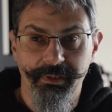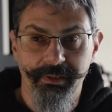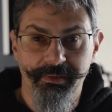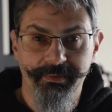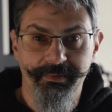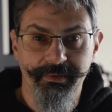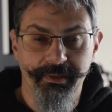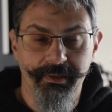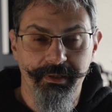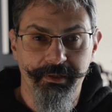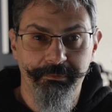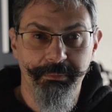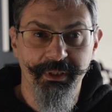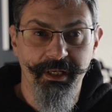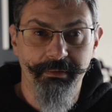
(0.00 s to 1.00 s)
It's, uh,
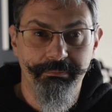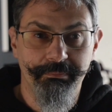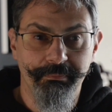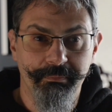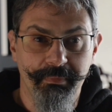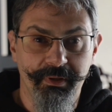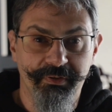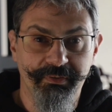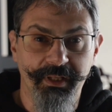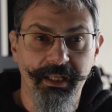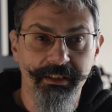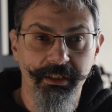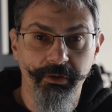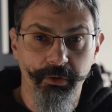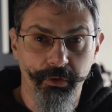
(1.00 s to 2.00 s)
it's been a
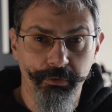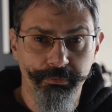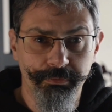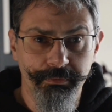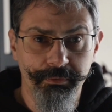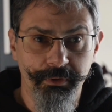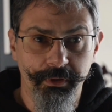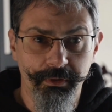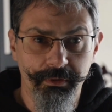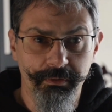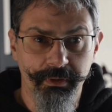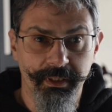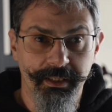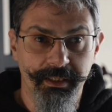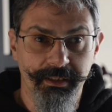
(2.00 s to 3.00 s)
steady growth
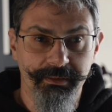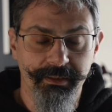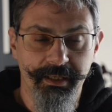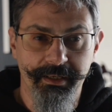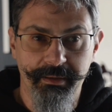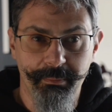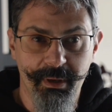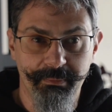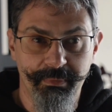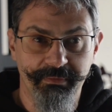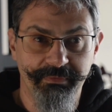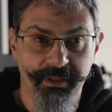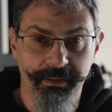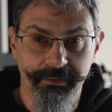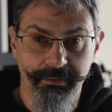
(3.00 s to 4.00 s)
though, and I
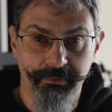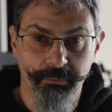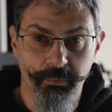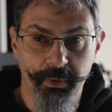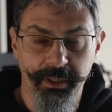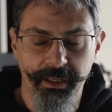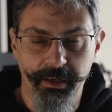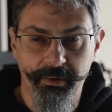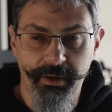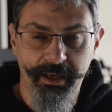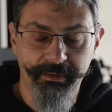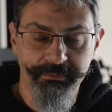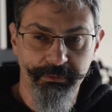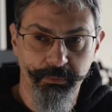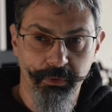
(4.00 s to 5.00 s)
remember that when I
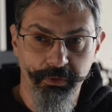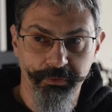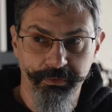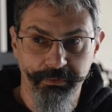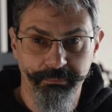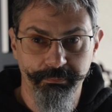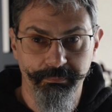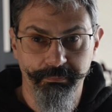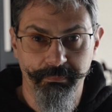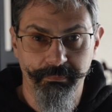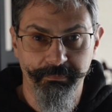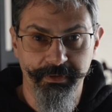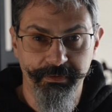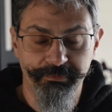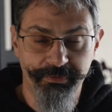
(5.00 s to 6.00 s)
arrived was
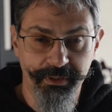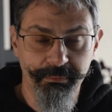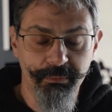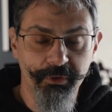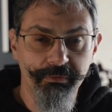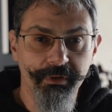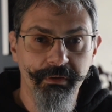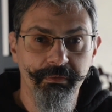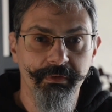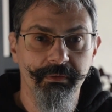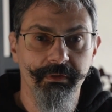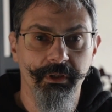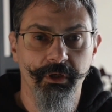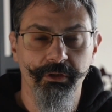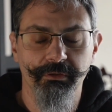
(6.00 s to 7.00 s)
the third movie of
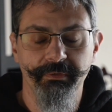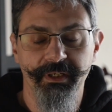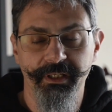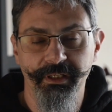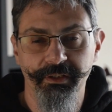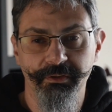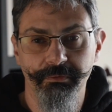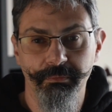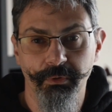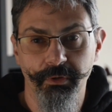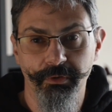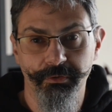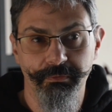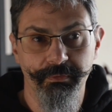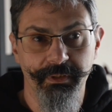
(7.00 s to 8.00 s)
Lord of the Rings
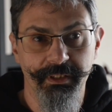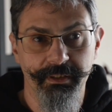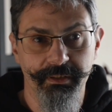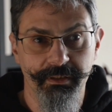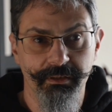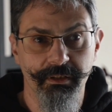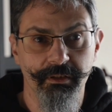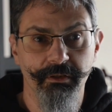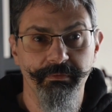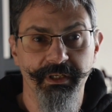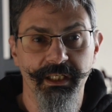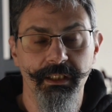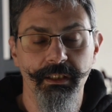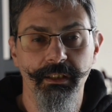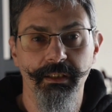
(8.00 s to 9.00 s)
was The Return of
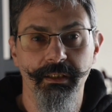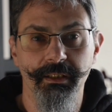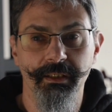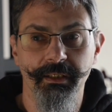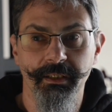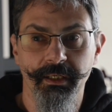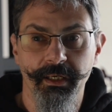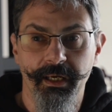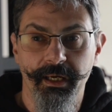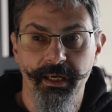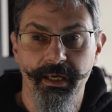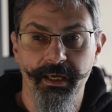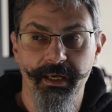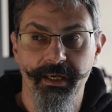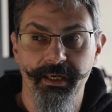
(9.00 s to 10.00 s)
the King,
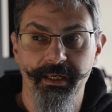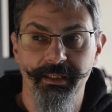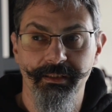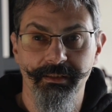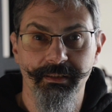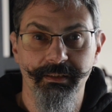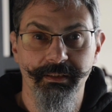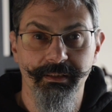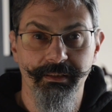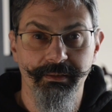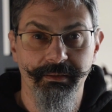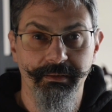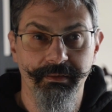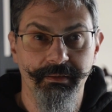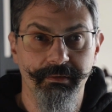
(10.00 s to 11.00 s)
and
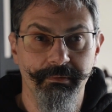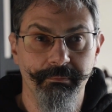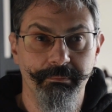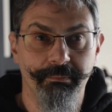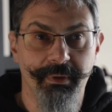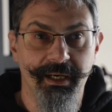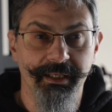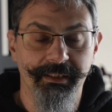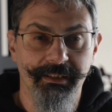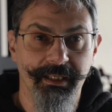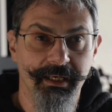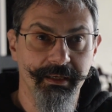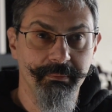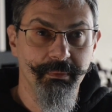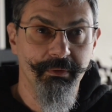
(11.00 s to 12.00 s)
uh, by
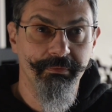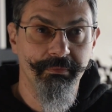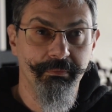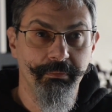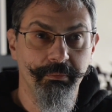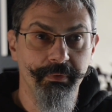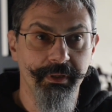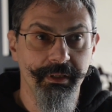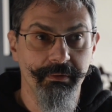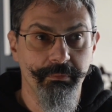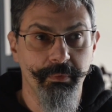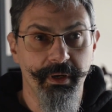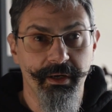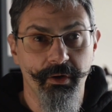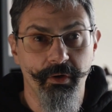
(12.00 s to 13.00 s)
time of we
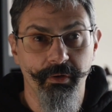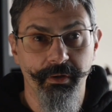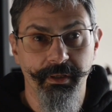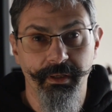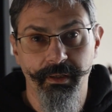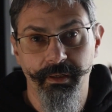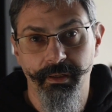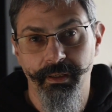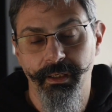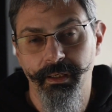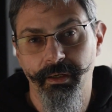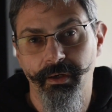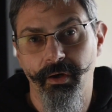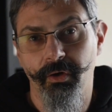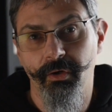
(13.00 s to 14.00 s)
were on
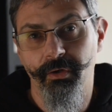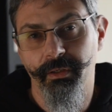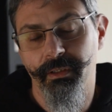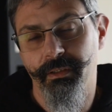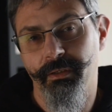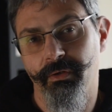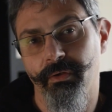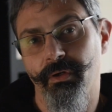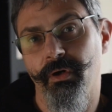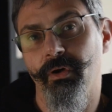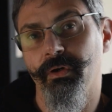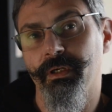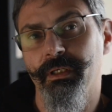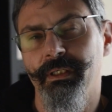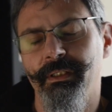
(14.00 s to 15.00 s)
King Kong, Hong
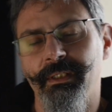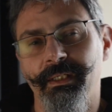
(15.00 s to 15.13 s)
Kong,